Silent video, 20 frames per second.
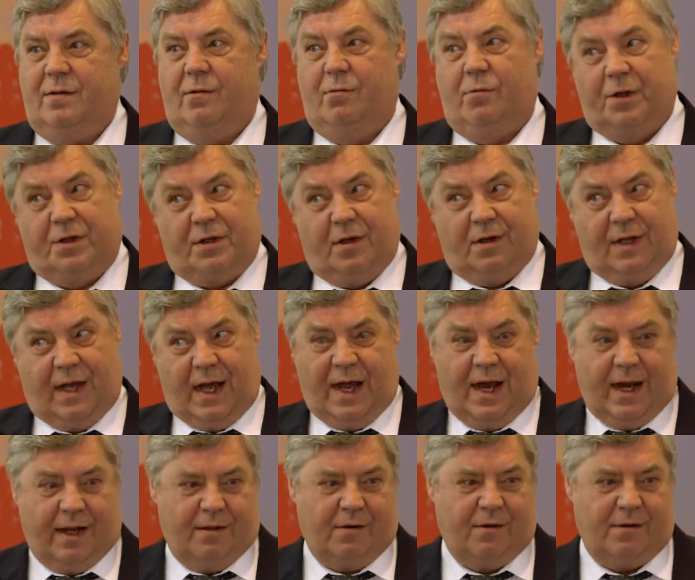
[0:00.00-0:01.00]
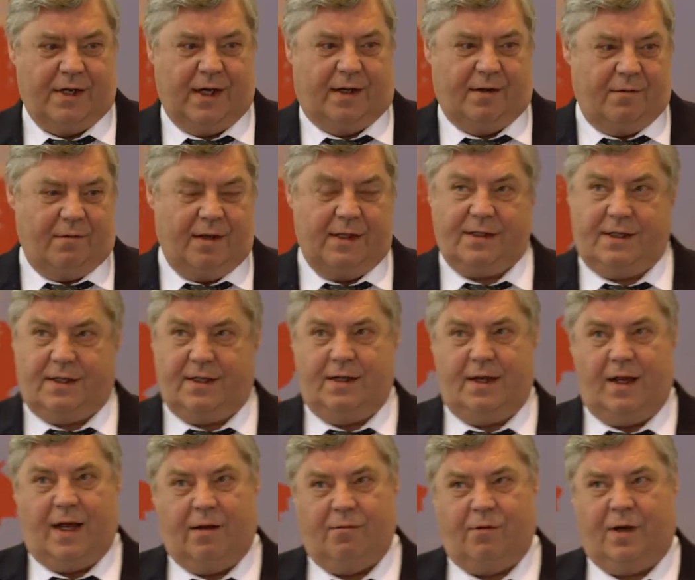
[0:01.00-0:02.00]
What are the hydrogen risks?
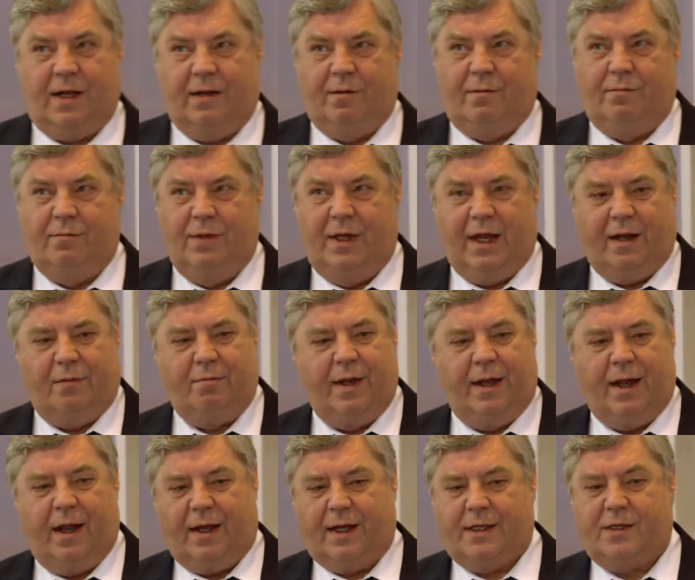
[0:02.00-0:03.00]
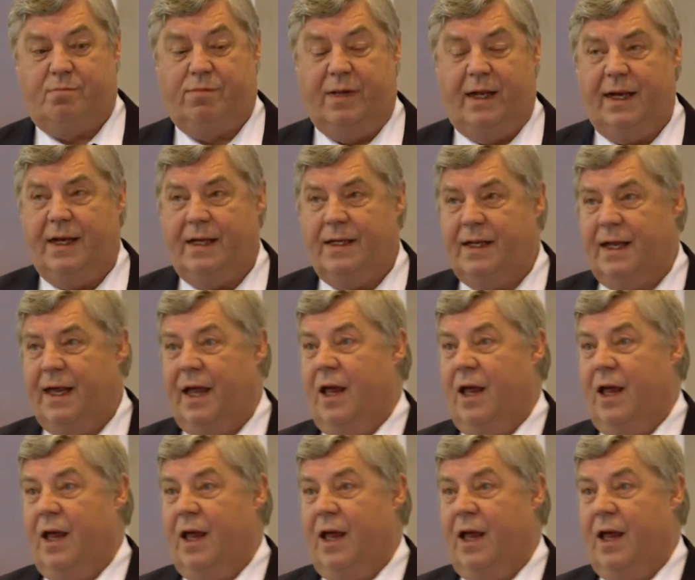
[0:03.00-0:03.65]
How can they be explained?